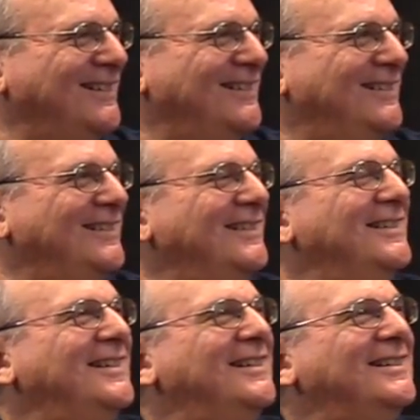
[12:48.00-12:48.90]

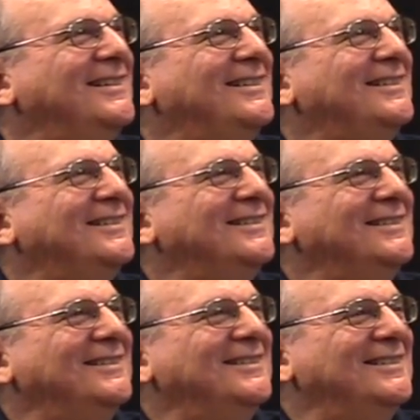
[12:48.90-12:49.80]

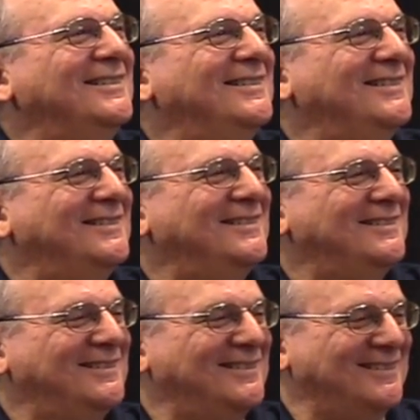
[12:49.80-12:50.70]

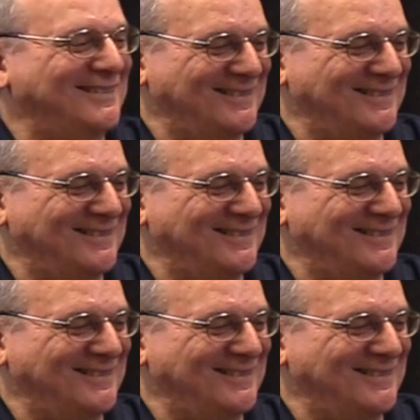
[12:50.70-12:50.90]
(silent)